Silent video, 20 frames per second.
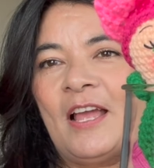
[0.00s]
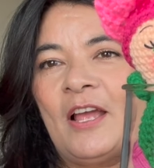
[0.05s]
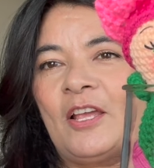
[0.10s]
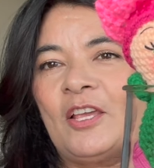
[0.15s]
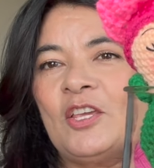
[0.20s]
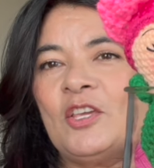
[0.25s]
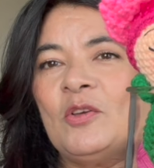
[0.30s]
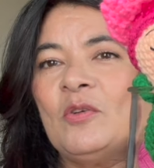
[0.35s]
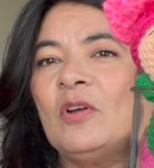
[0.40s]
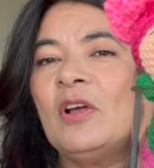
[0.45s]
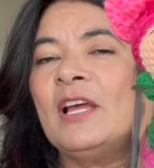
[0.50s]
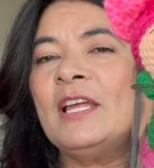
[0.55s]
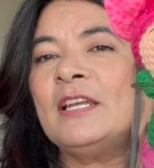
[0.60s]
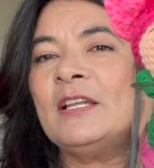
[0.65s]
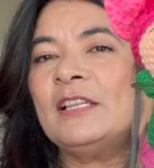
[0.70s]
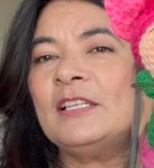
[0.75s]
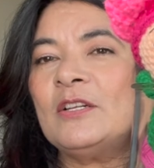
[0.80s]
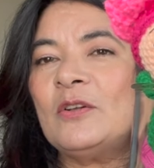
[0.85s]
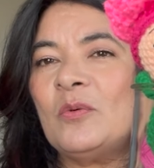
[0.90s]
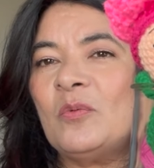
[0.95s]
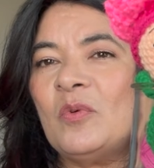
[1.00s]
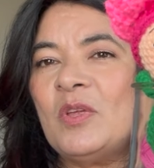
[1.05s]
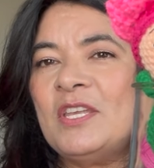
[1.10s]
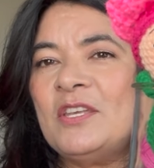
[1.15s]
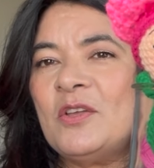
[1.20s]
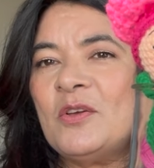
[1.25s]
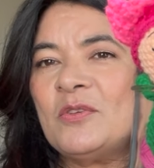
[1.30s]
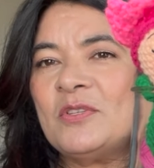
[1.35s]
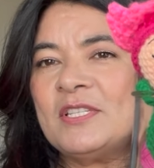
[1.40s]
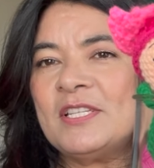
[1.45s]
Cute and a little
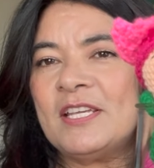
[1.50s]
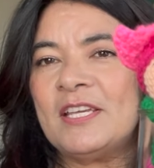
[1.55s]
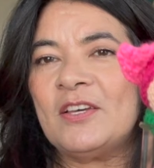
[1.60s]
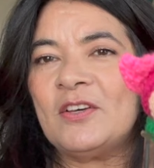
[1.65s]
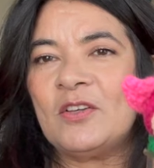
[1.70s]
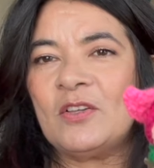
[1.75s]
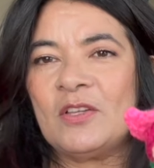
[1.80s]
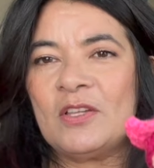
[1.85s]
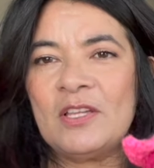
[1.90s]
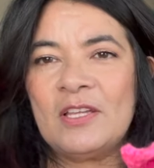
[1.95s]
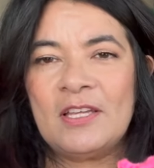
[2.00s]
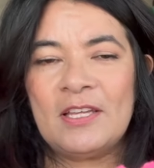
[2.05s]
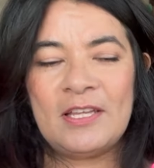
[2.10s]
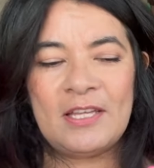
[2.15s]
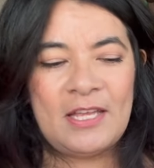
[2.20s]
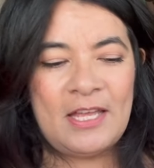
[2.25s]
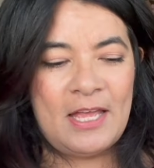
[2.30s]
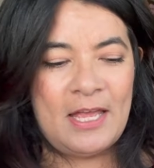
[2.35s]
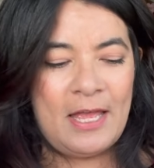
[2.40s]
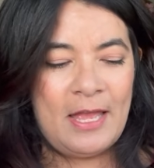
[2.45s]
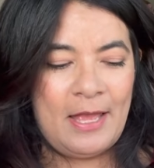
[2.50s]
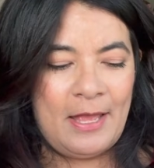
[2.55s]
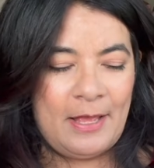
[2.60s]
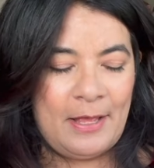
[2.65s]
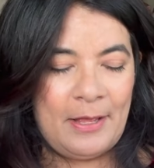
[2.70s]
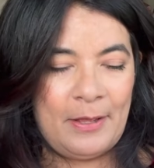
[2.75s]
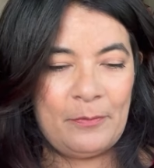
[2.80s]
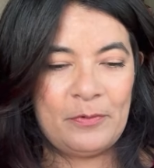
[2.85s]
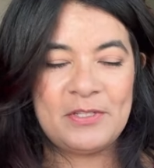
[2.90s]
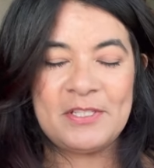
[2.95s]
window seal
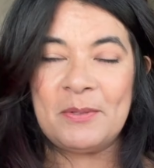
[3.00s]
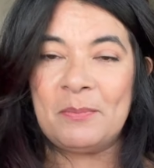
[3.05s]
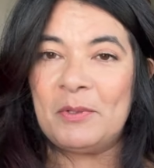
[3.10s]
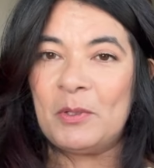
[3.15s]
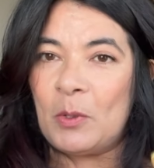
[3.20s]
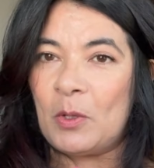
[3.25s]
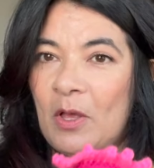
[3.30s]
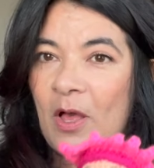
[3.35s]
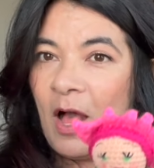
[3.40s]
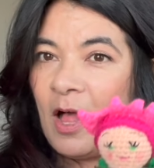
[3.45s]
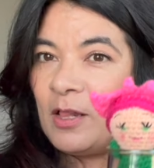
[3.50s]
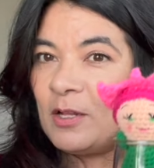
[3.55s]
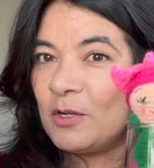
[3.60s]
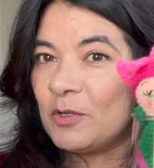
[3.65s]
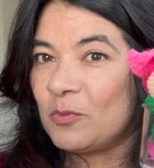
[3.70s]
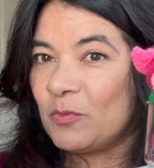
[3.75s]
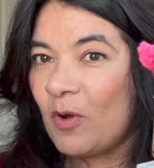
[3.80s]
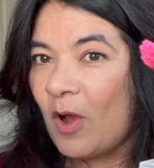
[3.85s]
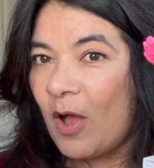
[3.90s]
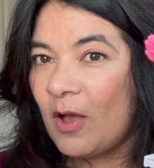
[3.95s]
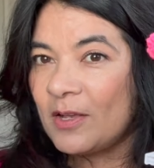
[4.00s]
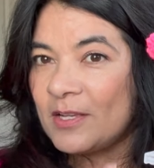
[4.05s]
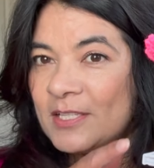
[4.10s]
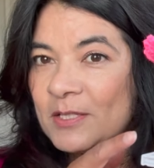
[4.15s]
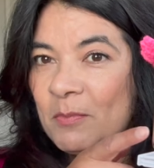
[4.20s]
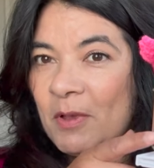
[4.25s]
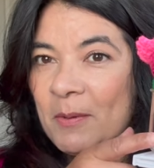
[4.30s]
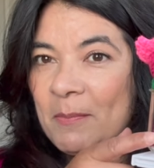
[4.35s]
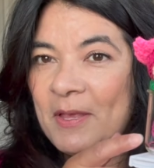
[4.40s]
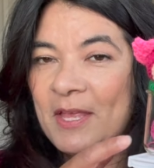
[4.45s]
with some little colored rocks
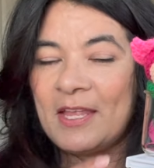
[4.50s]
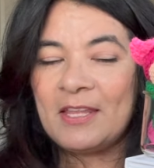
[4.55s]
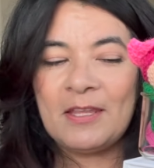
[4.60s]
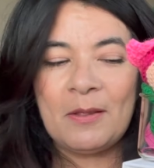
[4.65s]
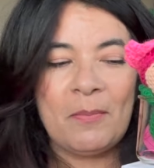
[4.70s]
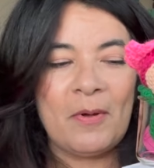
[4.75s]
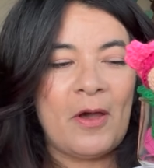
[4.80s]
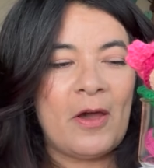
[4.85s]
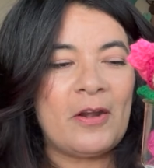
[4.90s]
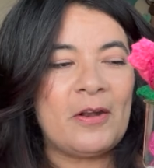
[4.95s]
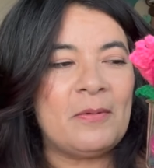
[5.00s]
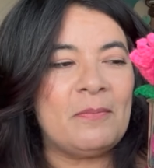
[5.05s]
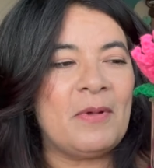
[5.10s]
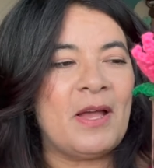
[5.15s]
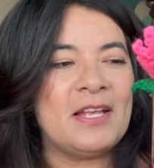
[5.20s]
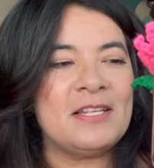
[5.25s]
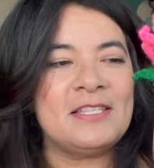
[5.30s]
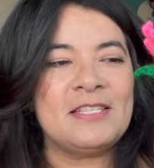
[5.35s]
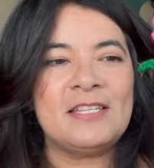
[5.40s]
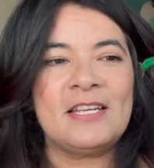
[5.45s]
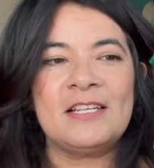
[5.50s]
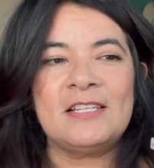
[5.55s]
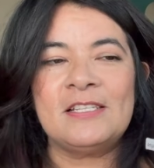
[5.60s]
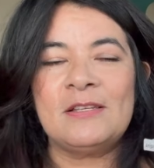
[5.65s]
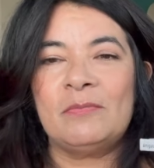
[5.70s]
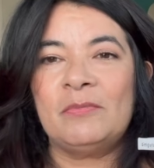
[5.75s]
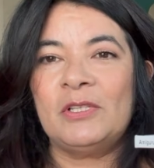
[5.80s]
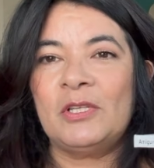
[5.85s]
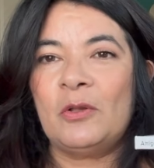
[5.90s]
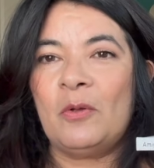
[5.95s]
maybe at the bottom. I stuck
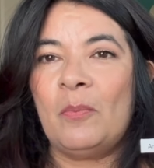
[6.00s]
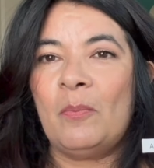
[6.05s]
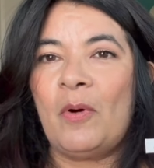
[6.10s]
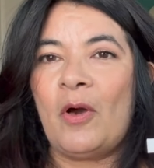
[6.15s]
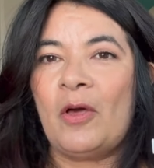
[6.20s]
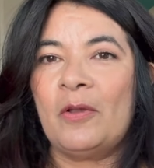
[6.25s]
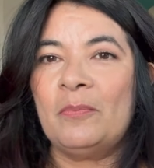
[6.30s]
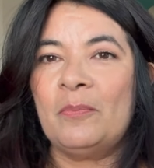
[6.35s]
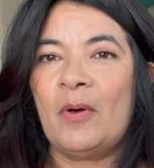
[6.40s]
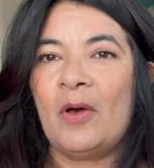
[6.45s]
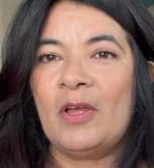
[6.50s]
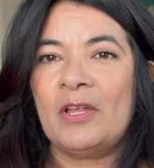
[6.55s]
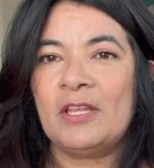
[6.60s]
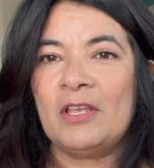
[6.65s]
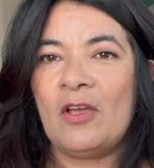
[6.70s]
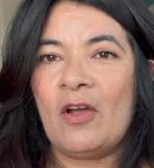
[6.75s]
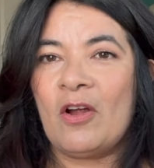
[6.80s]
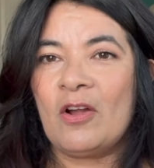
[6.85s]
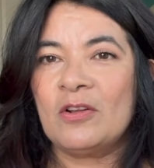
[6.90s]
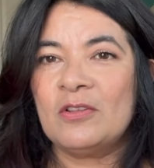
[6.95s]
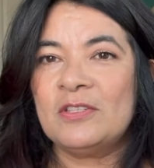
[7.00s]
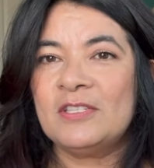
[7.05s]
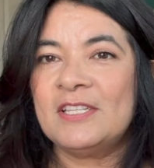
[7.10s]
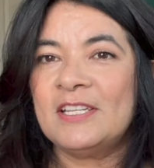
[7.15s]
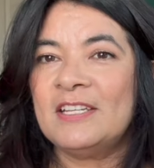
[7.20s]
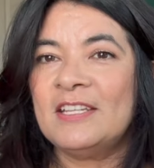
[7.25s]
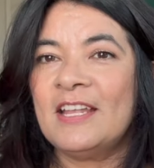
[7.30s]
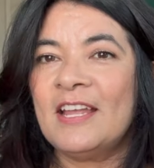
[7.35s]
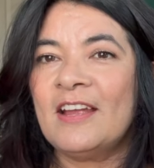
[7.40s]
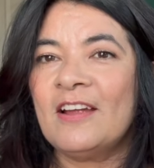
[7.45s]
some little bonbon yarns
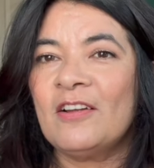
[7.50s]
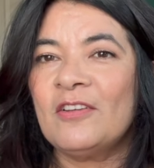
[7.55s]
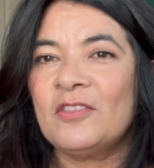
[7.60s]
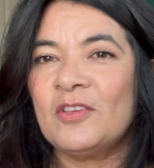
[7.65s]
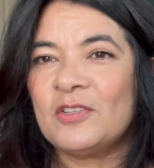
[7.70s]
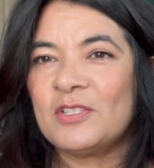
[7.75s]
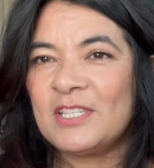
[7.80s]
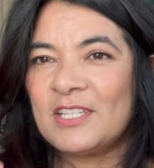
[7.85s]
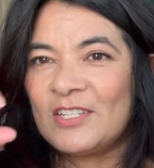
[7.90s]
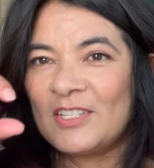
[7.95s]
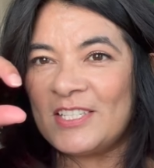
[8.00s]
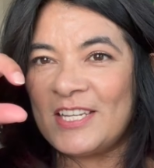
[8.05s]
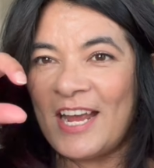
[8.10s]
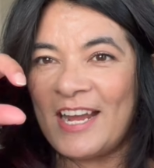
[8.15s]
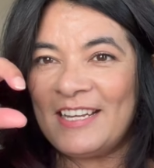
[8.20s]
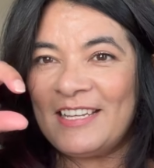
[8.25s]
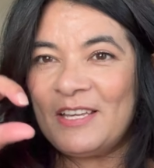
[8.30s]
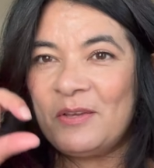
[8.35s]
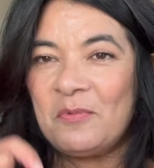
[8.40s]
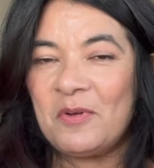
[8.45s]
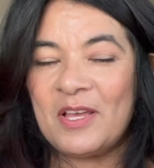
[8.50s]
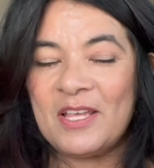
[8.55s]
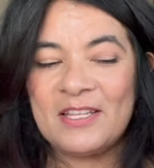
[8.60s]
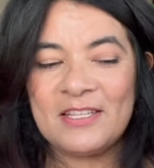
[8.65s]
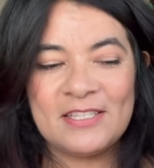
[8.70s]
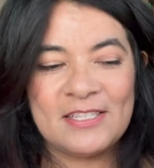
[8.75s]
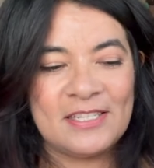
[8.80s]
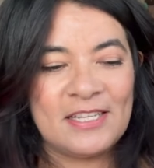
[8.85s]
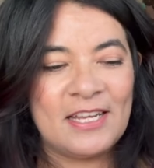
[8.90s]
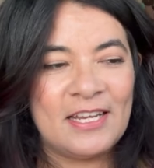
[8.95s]
in there, those little tiny
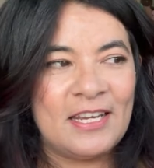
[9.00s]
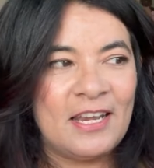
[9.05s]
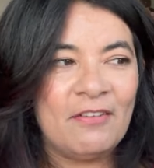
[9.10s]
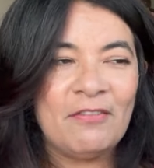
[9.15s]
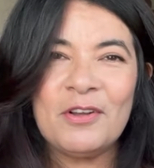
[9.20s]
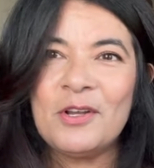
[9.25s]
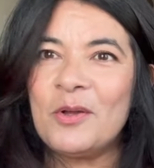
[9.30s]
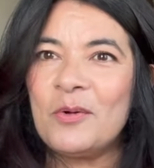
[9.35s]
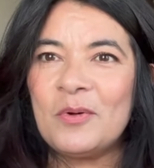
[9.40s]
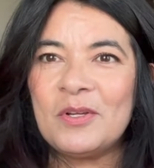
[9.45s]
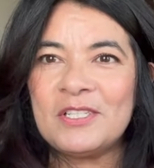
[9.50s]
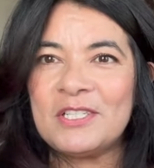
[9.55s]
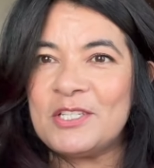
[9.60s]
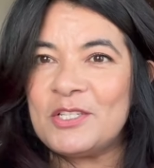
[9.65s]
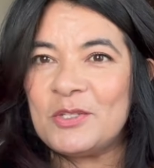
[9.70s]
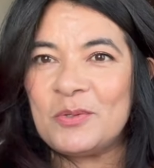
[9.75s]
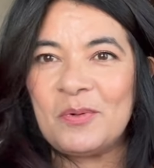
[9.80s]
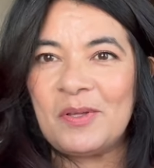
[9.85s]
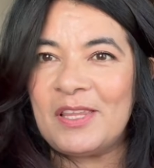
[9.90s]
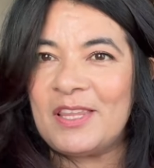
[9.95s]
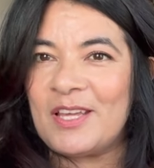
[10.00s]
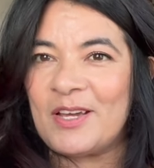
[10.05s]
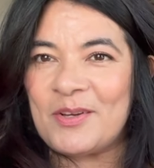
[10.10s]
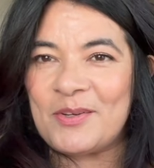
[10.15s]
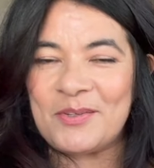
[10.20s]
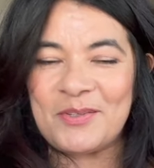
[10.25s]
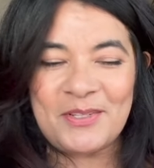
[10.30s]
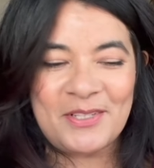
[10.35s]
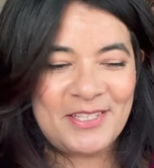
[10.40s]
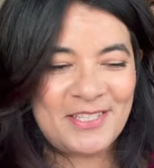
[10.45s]
ones. Never know what to do with
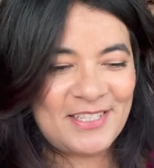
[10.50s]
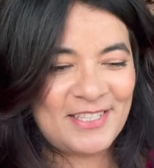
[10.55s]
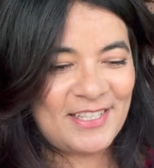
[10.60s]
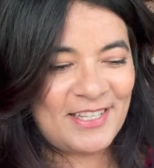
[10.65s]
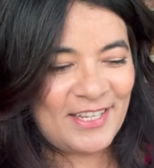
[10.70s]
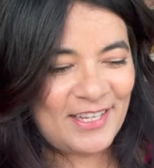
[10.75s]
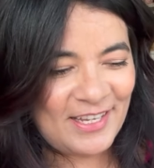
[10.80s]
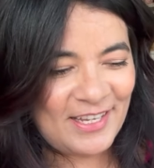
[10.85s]
those.